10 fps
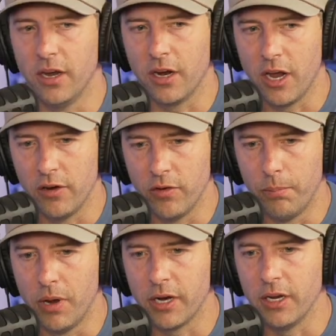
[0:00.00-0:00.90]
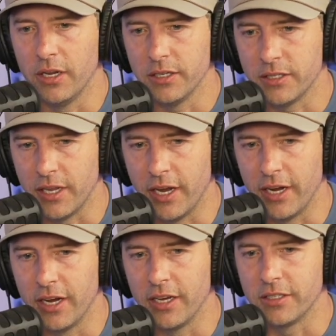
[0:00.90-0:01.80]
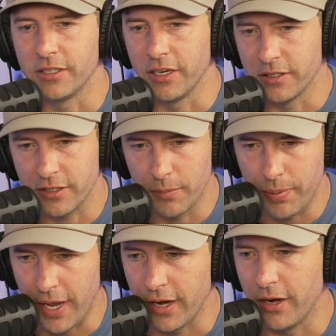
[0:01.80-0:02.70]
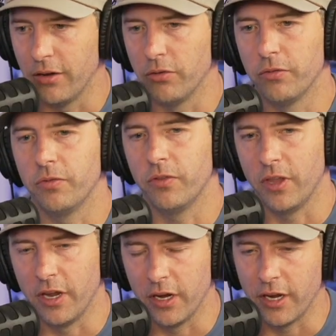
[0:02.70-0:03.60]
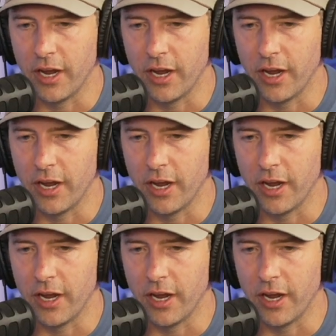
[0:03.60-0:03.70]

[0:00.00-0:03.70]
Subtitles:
kind of a bucket list thing. It's a competitive thing.